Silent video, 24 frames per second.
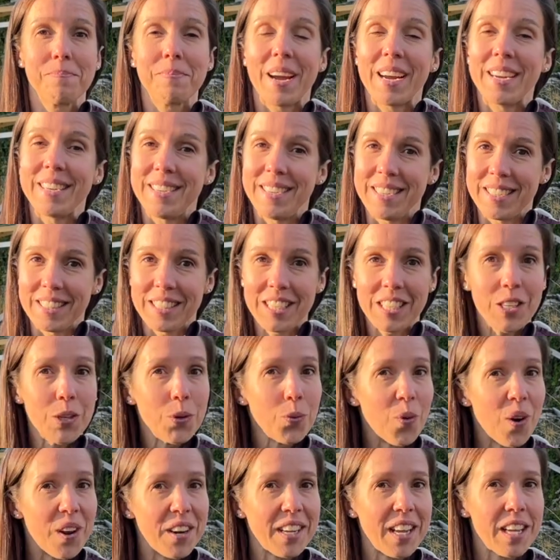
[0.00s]
Ideally, you
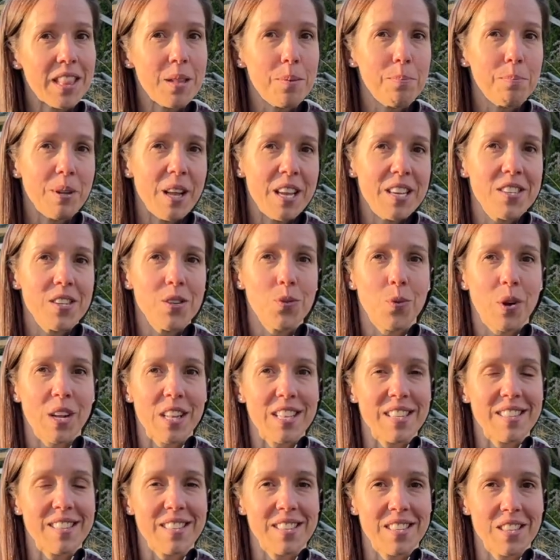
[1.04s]
want to get them planted while
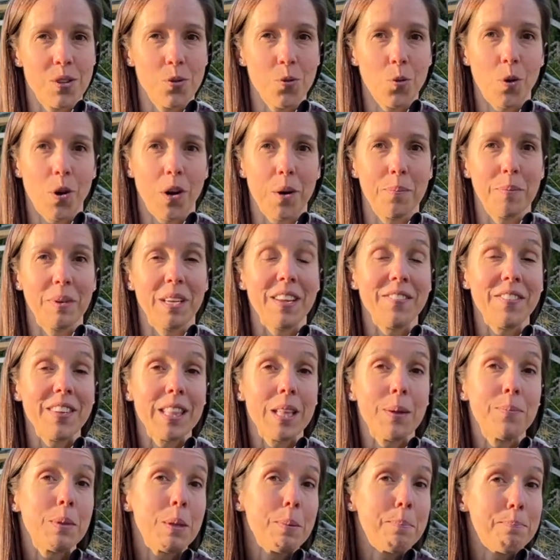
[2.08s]
it's still warm, giving
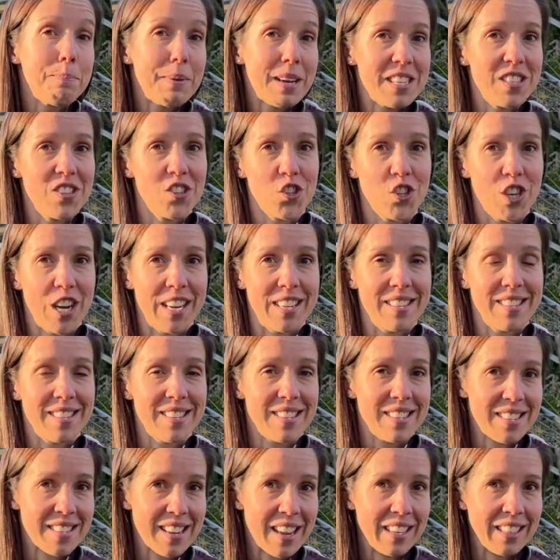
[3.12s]
them the best chance to
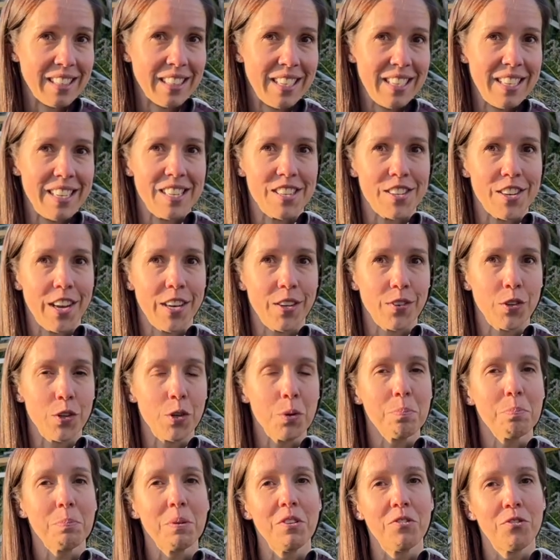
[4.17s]
settle in and take
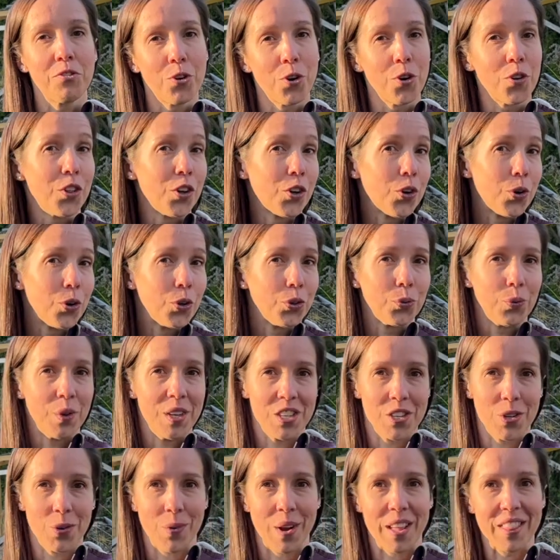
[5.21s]
root before the cold
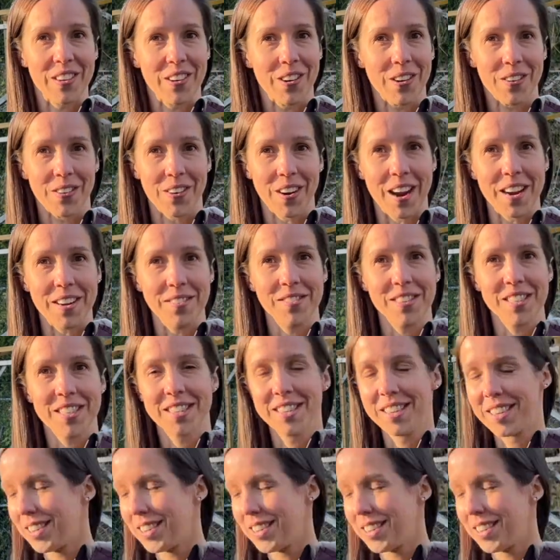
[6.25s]
winter weather arrives.